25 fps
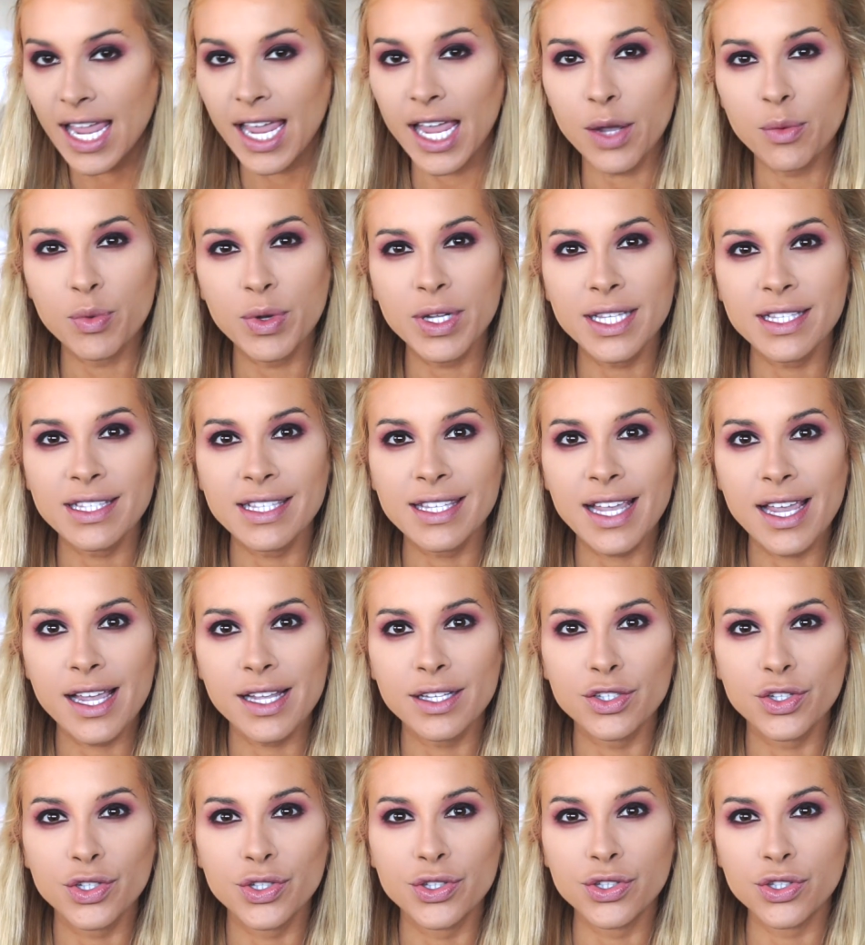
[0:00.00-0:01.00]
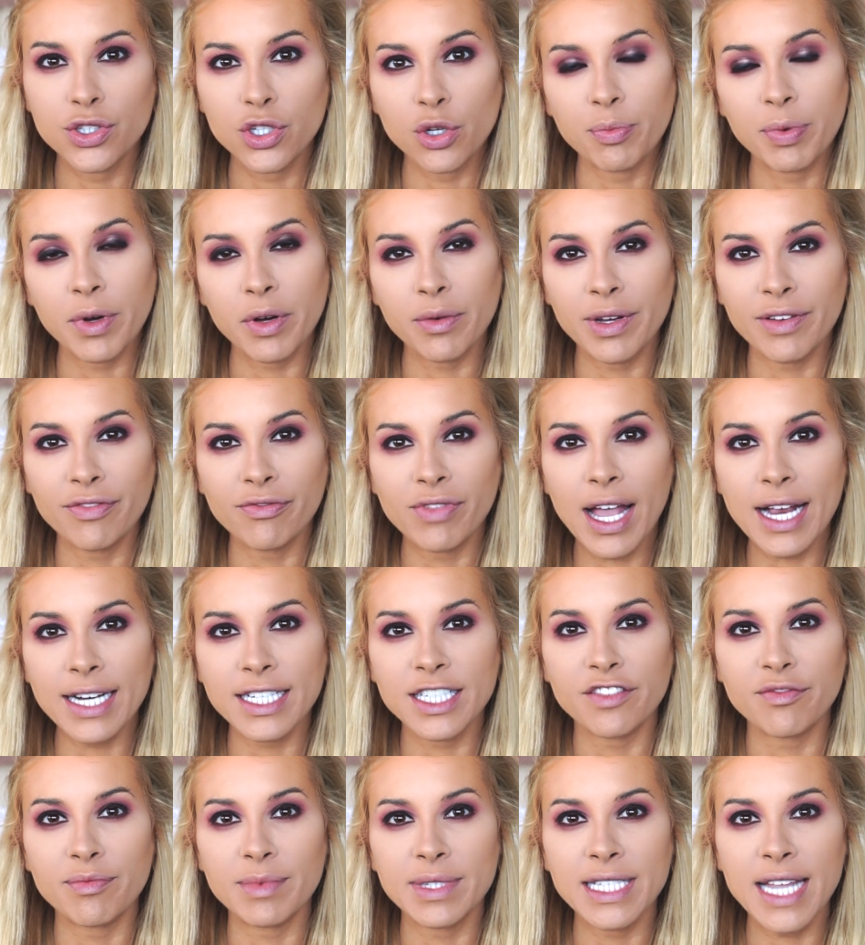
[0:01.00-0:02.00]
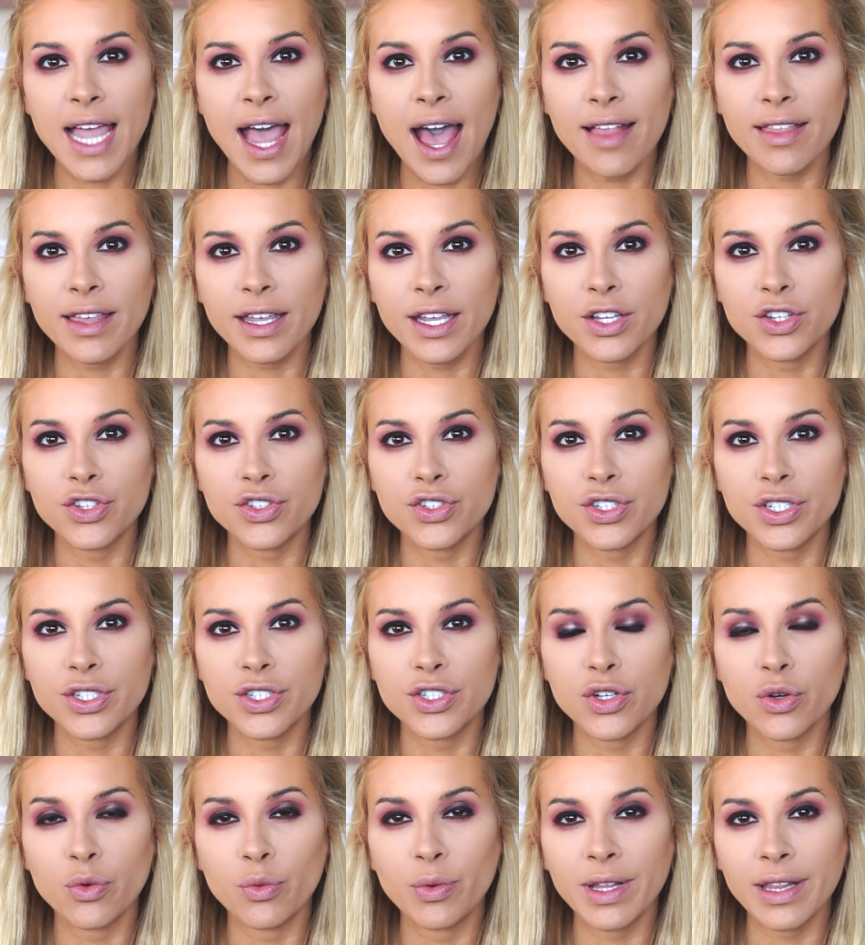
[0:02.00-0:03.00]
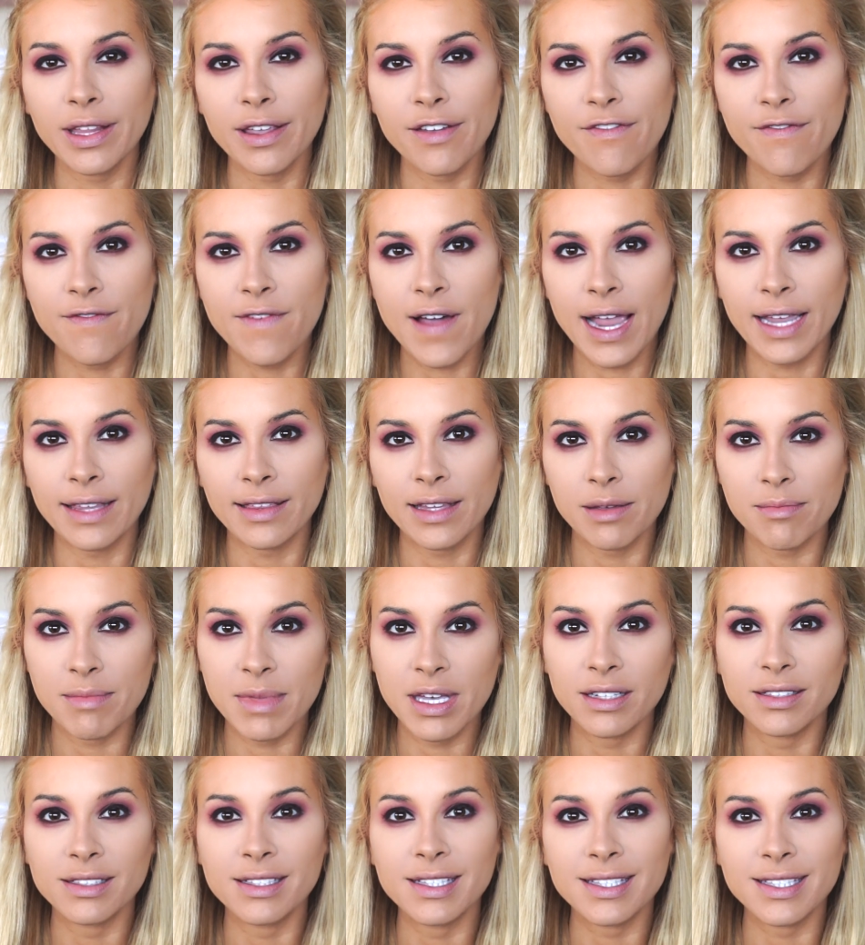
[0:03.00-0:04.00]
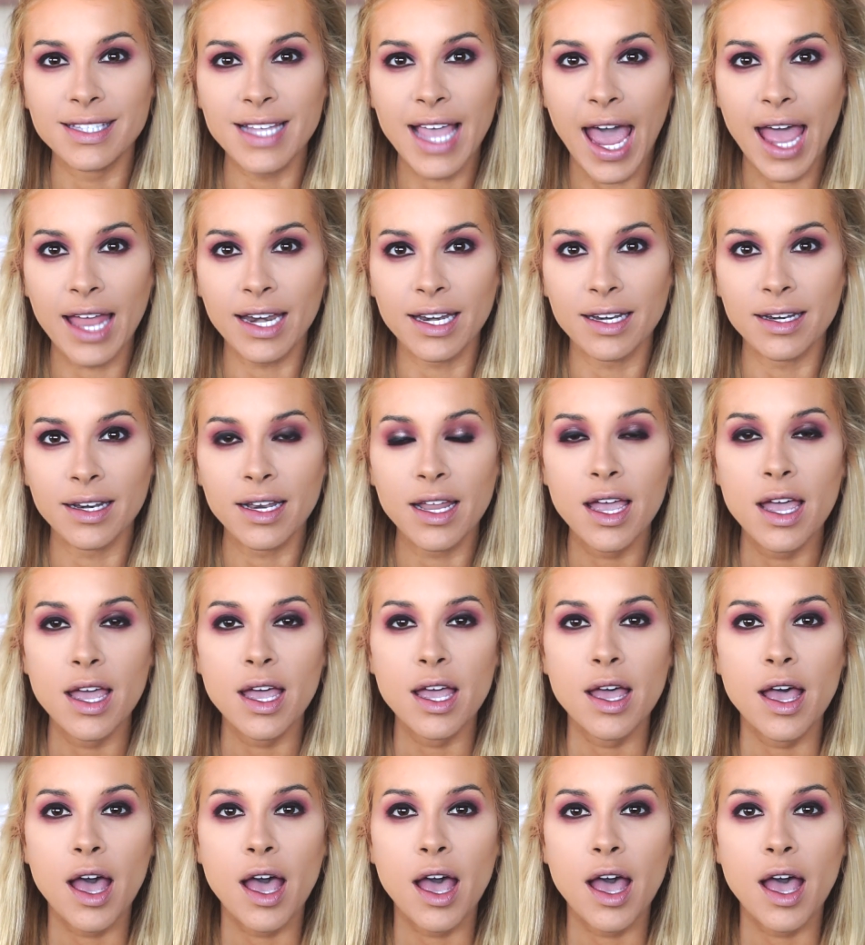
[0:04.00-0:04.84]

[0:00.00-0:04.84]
I wouldn't say it's a super reflective metallic, it's just a really finely milled satin